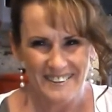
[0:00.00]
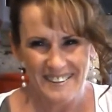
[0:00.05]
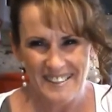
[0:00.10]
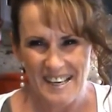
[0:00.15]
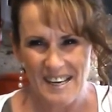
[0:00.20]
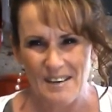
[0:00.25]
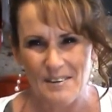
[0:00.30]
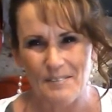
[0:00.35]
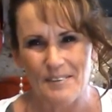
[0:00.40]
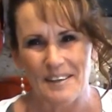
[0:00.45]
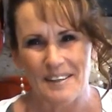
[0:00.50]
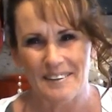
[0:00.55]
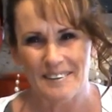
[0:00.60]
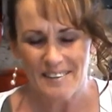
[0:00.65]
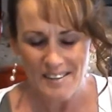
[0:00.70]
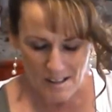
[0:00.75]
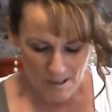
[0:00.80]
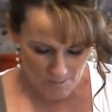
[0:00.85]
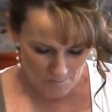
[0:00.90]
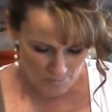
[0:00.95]
Anyway,
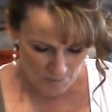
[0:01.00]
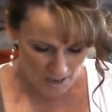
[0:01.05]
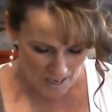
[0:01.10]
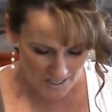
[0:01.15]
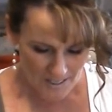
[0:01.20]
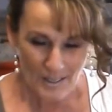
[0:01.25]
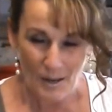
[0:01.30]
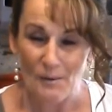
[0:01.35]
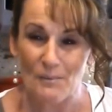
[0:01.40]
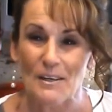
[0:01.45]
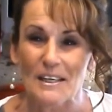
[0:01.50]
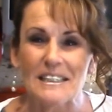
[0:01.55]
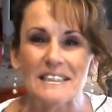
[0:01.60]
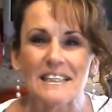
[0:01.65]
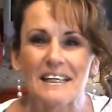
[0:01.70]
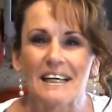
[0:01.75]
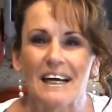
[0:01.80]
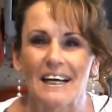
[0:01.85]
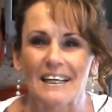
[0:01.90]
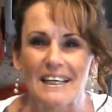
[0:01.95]
as always,
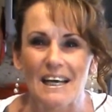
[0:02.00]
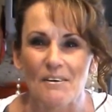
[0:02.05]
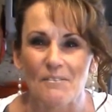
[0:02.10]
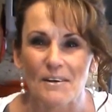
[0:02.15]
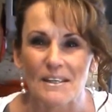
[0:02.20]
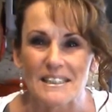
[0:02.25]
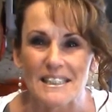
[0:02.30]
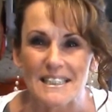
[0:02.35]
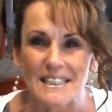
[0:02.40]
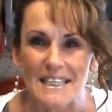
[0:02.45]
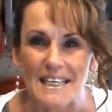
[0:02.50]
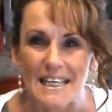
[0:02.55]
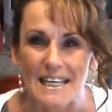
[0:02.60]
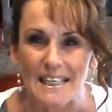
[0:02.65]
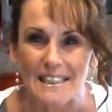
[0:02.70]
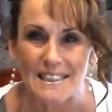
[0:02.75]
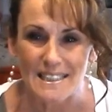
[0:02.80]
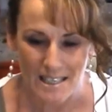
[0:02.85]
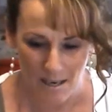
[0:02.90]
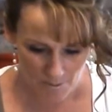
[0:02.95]
I can't wait to see you
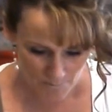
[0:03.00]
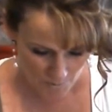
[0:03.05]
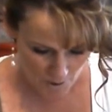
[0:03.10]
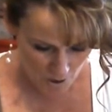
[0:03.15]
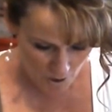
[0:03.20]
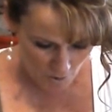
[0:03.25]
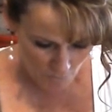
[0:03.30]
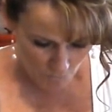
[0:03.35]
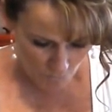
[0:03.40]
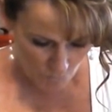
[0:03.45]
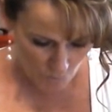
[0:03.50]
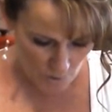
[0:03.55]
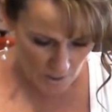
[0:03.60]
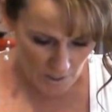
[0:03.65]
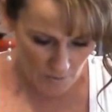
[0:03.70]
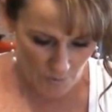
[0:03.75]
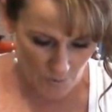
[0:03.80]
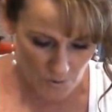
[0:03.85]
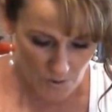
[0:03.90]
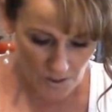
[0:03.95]
next time for
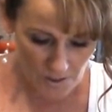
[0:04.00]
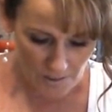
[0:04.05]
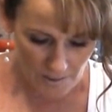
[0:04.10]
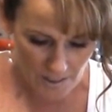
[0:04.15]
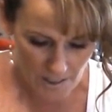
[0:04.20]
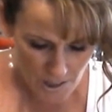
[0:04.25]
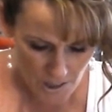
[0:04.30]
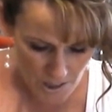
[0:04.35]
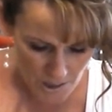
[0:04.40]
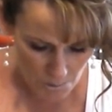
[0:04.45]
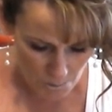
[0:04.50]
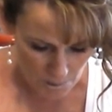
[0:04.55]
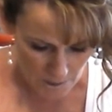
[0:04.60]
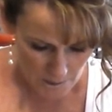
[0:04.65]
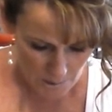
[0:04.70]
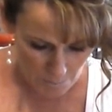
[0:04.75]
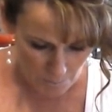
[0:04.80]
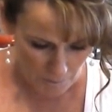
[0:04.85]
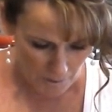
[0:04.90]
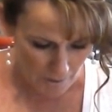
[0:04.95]
another delicious
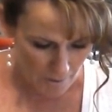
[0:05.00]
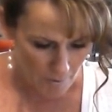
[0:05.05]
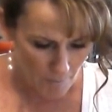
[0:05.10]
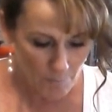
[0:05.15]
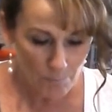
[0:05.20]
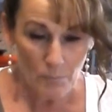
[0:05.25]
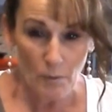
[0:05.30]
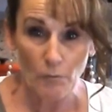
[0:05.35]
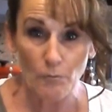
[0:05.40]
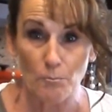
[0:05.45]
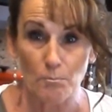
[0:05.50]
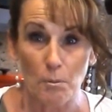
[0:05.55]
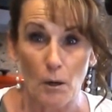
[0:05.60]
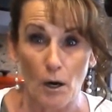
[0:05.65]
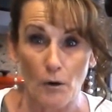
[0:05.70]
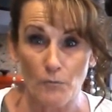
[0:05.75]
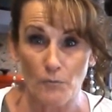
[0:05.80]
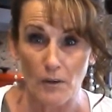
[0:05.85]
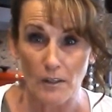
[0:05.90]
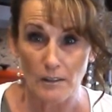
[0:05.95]
recipe.
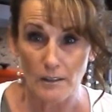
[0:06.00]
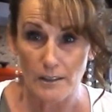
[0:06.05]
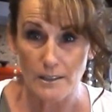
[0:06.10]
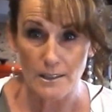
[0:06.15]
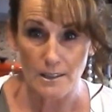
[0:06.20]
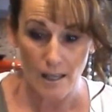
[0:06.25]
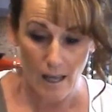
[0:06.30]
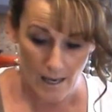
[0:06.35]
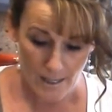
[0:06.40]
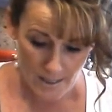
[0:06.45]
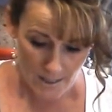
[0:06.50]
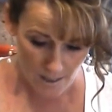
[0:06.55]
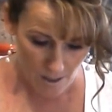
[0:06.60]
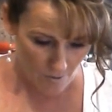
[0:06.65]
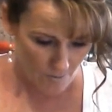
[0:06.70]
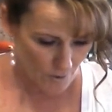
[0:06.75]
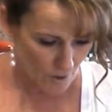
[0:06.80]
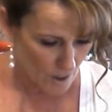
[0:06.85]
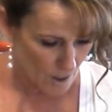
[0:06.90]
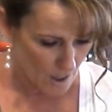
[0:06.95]
Perfectly sliced
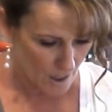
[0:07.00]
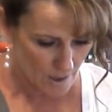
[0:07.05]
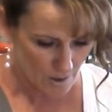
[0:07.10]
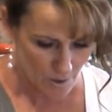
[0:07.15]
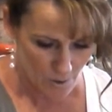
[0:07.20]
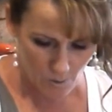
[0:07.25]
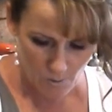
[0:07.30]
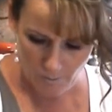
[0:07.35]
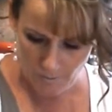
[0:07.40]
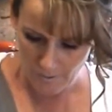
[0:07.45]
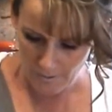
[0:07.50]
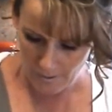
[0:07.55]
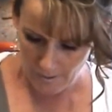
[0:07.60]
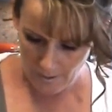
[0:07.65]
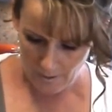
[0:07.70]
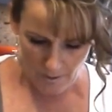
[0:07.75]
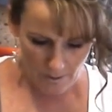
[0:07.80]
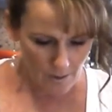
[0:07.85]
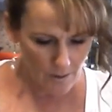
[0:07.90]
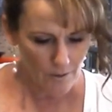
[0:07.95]
avocado.
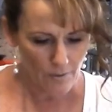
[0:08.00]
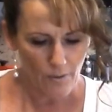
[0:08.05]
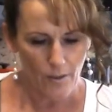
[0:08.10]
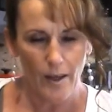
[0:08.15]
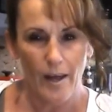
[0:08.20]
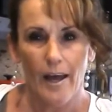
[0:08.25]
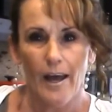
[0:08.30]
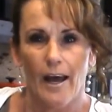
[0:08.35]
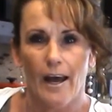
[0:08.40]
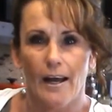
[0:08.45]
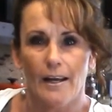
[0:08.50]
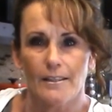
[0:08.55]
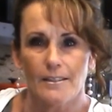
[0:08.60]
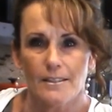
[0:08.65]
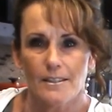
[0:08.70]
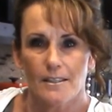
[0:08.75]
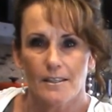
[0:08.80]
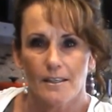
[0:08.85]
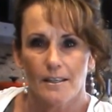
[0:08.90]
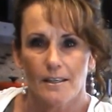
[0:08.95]
Look at that.